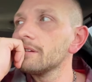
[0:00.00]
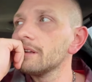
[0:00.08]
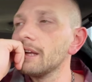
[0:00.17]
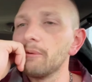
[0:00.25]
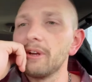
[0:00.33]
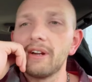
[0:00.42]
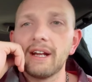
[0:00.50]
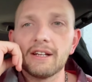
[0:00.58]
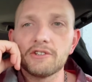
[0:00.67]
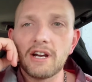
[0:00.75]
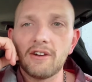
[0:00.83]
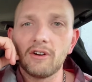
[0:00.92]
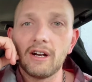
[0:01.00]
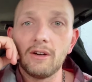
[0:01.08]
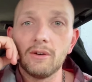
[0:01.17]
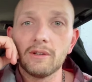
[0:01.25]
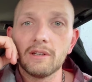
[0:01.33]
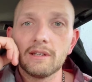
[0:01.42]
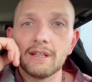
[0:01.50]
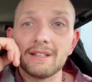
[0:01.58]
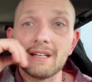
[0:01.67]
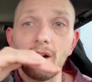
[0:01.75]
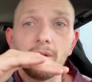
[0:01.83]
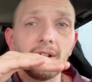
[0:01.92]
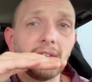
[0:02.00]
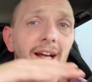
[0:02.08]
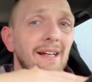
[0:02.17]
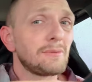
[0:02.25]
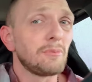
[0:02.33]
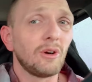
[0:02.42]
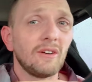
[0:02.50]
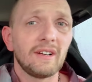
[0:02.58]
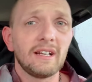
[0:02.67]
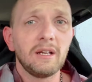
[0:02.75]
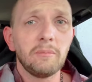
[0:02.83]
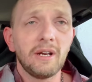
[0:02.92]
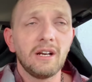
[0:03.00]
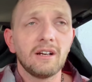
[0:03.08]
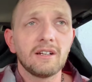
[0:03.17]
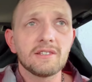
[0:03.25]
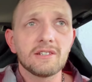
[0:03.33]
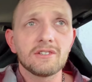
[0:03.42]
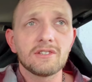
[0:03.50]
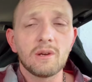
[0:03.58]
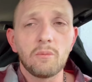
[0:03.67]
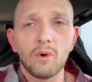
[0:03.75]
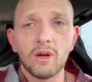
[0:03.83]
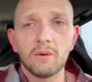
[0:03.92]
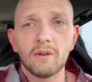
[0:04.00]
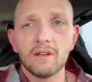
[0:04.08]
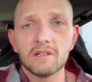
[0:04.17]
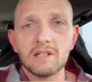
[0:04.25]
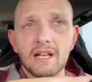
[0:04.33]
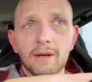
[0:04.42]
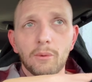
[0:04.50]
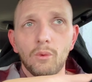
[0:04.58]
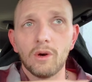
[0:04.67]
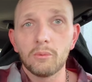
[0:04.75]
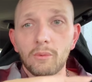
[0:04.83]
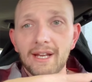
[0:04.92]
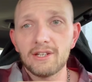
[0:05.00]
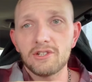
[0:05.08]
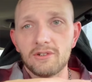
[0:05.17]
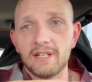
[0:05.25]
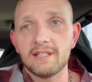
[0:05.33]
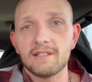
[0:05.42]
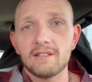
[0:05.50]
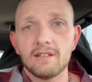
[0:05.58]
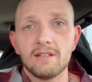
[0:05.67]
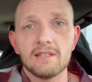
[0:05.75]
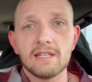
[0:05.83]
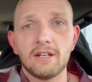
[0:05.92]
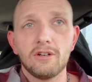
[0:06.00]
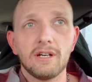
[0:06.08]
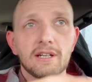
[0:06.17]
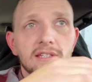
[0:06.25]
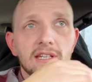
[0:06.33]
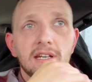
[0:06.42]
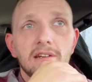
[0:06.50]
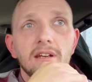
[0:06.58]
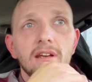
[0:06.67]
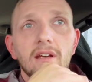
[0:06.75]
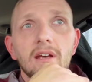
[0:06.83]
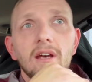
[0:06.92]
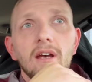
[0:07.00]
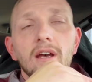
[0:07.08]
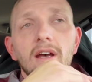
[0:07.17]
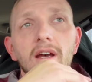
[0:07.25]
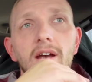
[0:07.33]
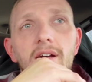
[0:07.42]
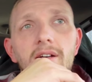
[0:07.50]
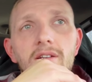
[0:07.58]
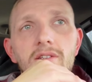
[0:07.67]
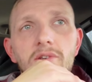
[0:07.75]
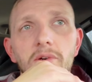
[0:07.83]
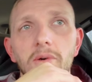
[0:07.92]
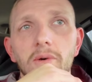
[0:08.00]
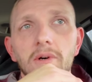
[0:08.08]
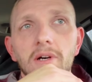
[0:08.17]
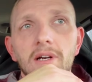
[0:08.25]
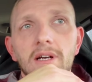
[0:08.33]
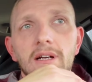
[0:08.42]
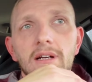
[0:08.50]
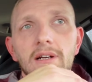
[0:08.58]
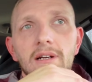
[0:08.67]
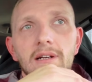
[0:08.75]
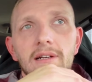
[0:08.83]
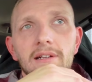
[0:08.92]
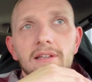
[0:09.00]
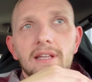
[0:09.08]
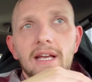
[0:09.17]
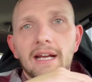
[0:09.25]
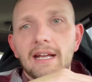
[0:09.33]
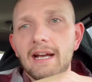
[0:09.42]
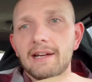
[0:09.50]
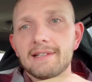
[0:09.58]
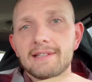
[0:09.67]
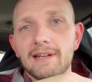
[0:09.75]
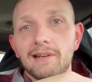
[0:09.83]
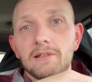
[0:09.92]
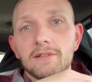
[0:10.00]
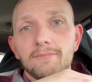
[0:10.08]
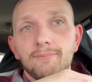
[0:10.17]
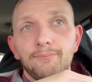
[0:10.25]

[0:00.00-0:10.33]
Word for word: then we had to drive around the town, and that's more of a nightmare because there's a lot of one-way streets in Saint Augustine, so that kind of stinks.